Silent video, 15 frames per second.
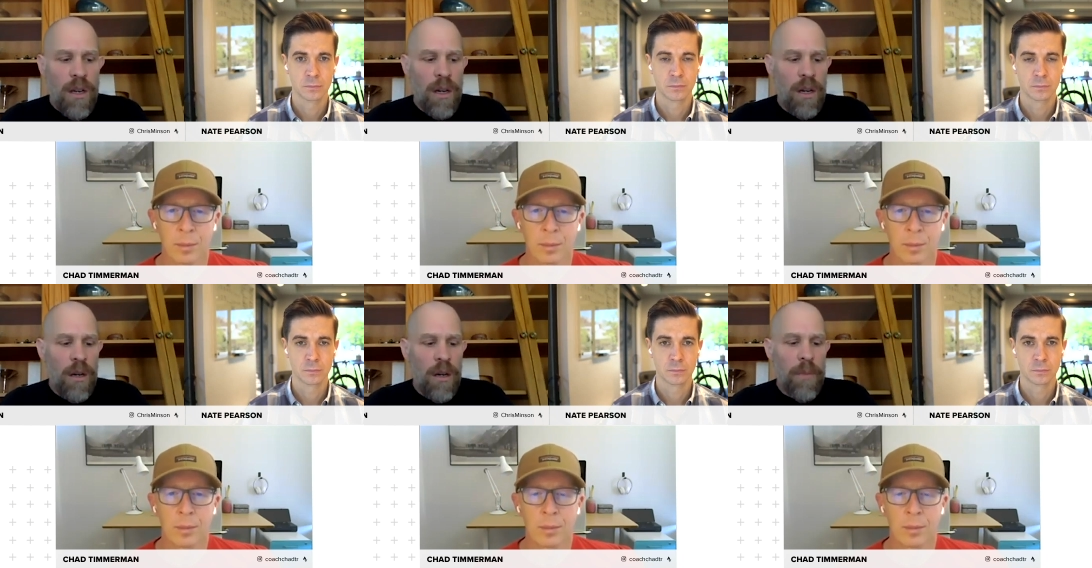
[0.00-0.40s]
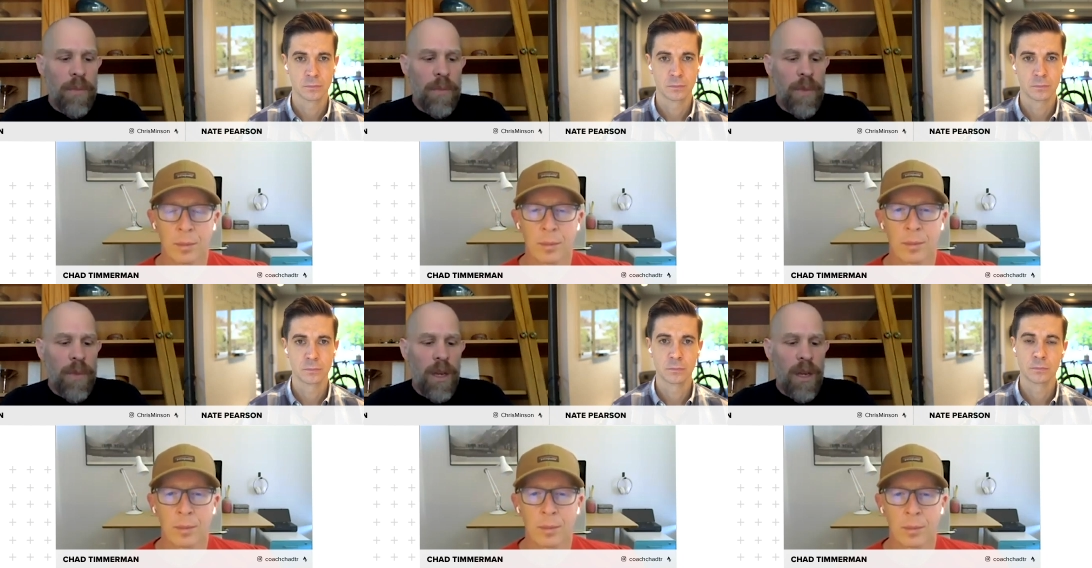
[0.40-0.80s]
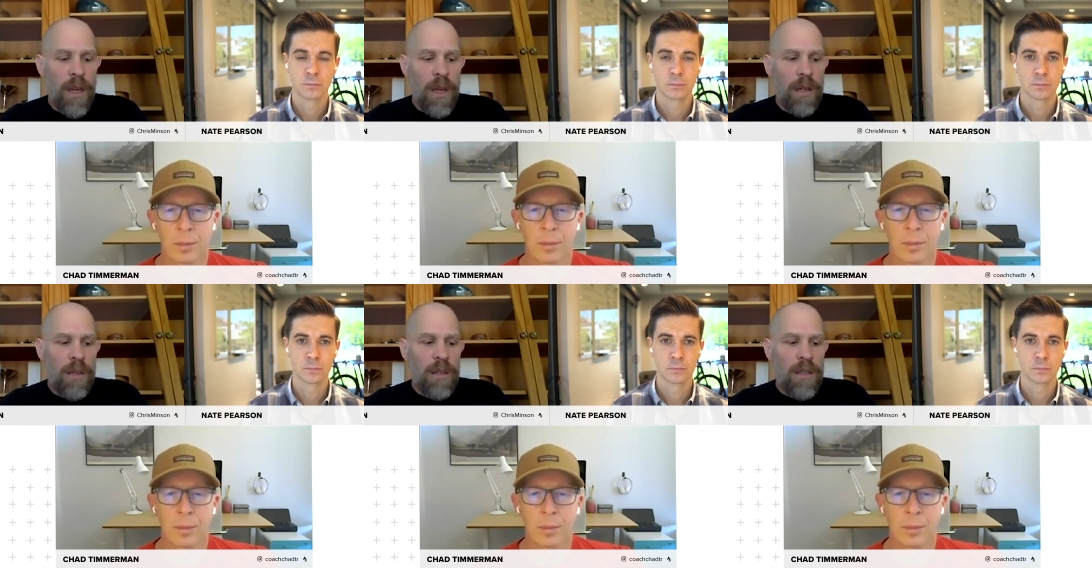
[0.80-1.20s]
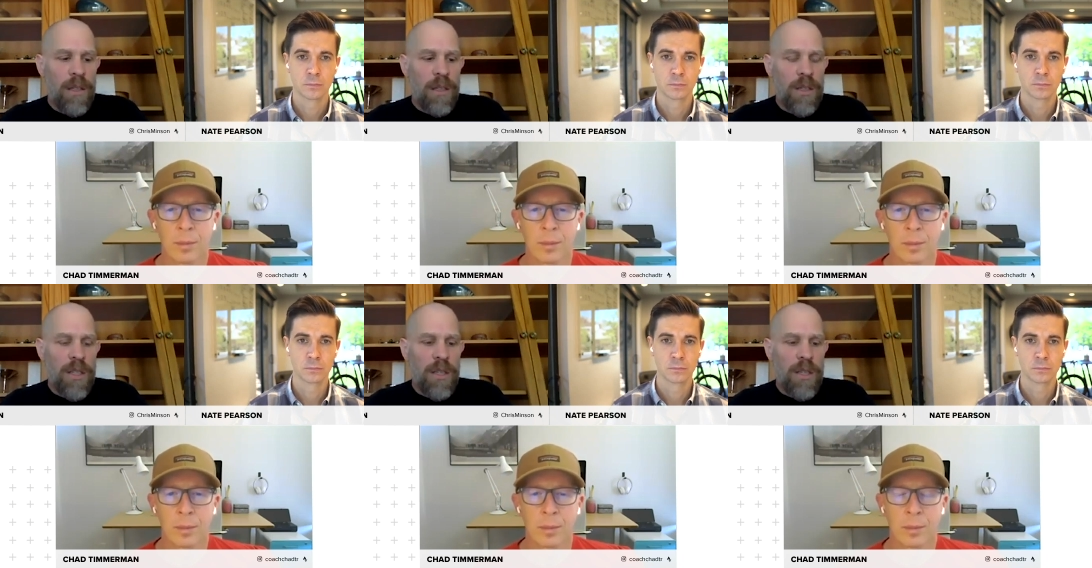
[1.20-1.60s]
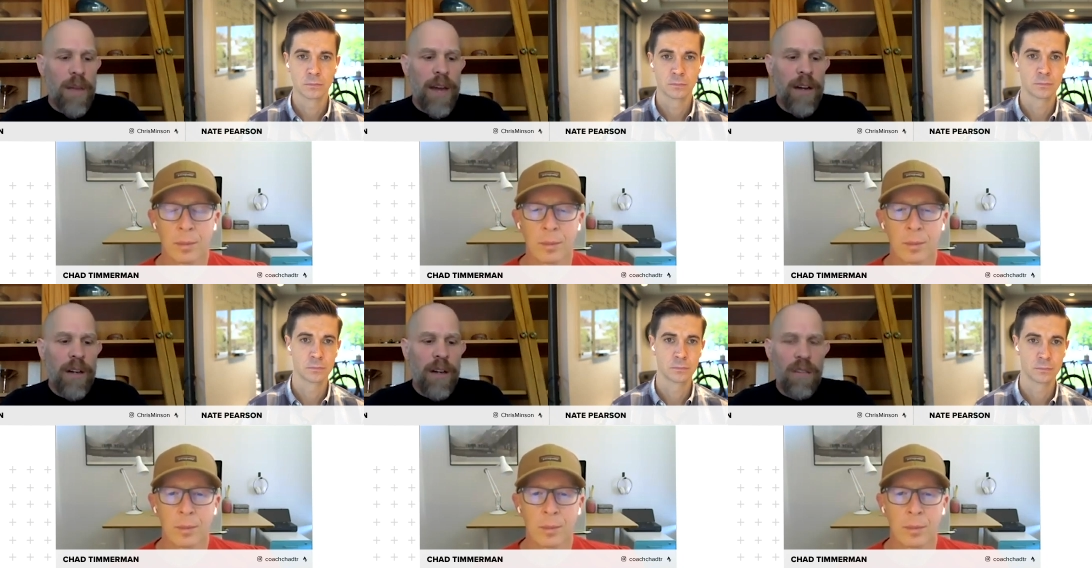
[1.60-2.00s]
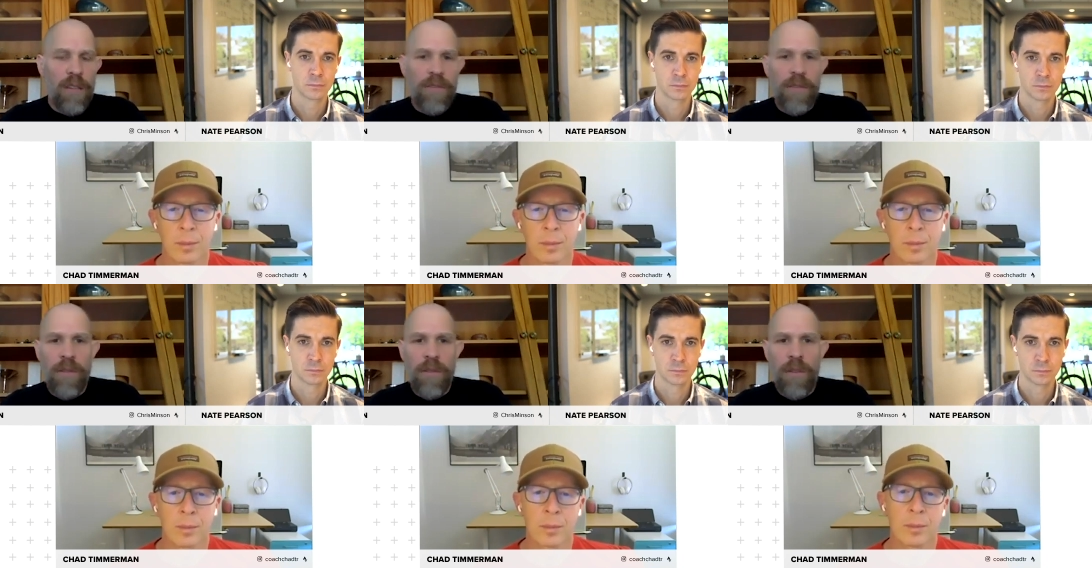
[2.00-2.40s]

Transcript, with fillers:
Speaker 1: Um, and it's just a matter of